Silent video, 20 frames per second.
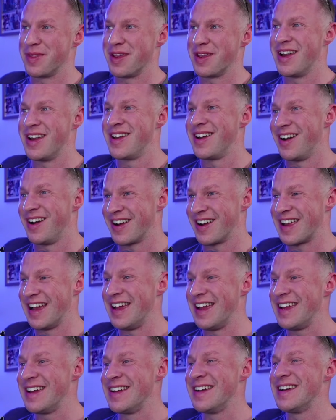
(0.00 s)
Okay,
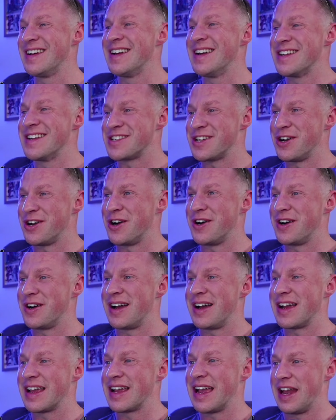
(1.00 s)
so
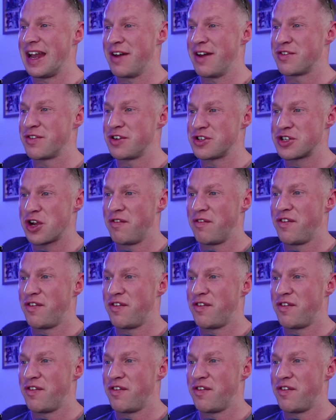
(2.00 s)
again, I've just gone for,